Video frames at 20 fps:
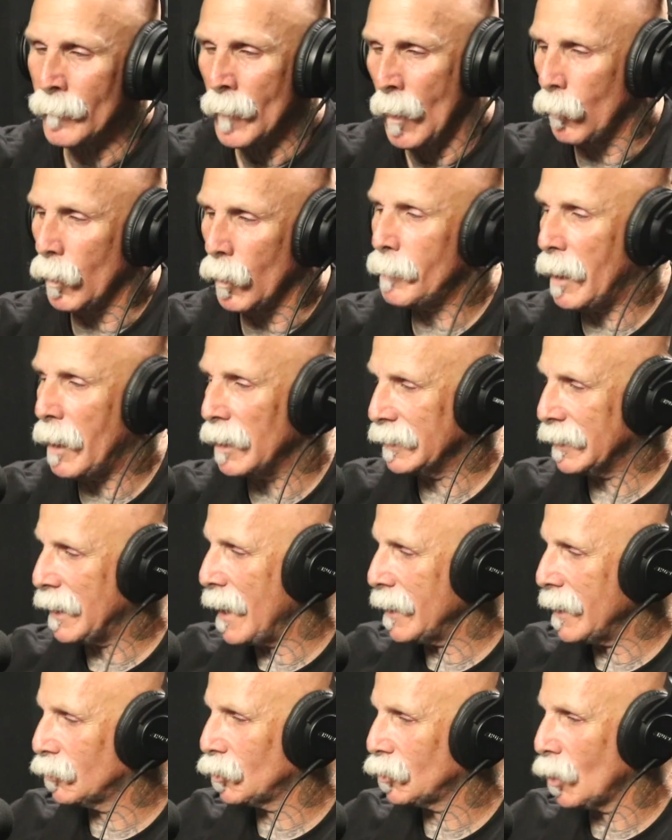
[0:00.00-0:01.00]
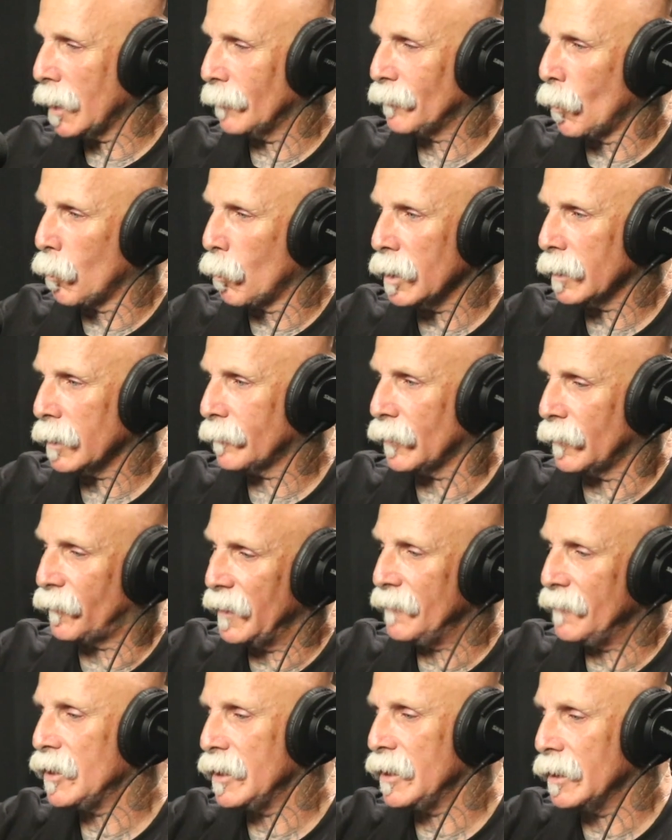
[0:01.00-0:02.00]
What about the guy that showed up for work for
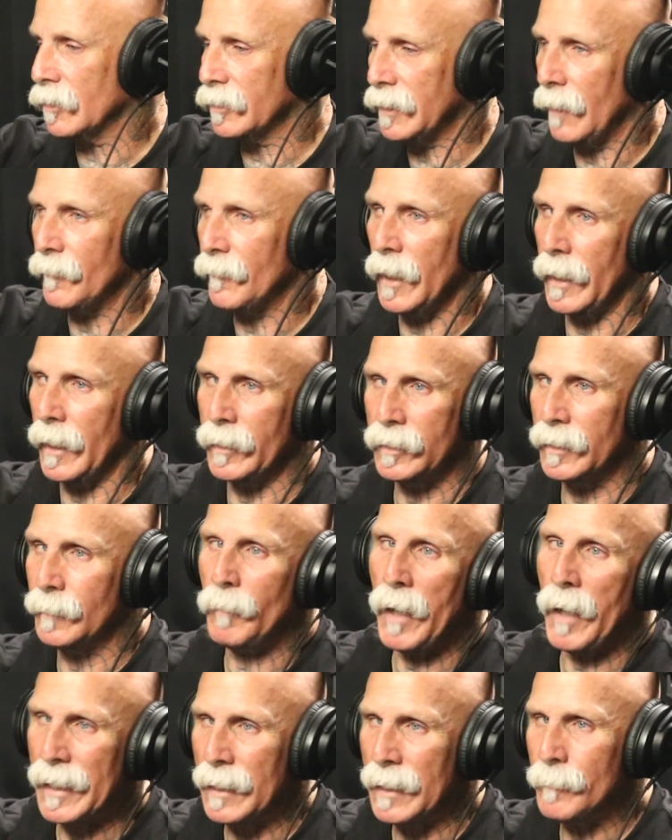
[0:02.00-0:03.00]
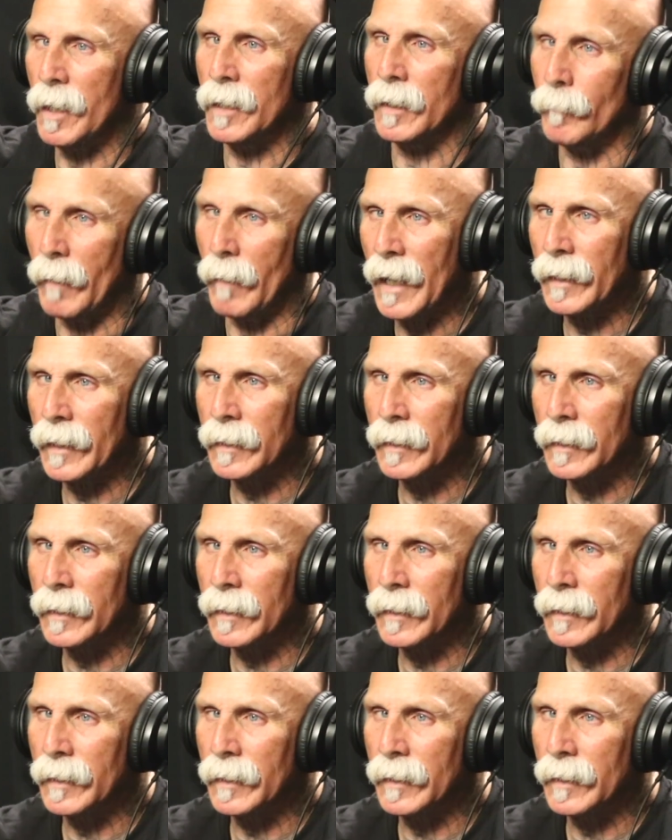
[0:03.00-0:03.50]
50 years every day? You didn't pat him on the back.